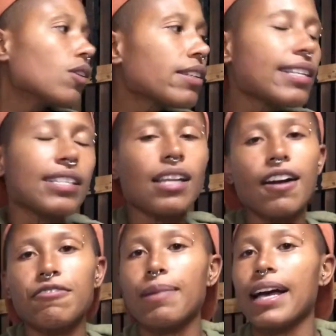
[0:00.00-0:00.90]
of this
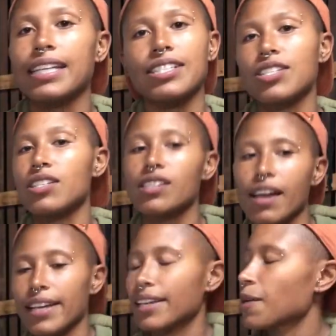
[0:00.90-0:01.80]
stuff, man. It's just
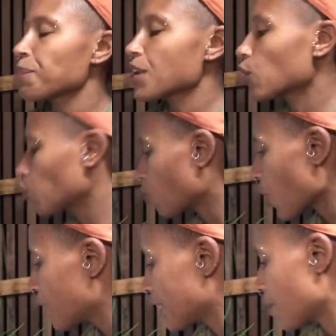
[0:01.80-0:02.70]
like growing in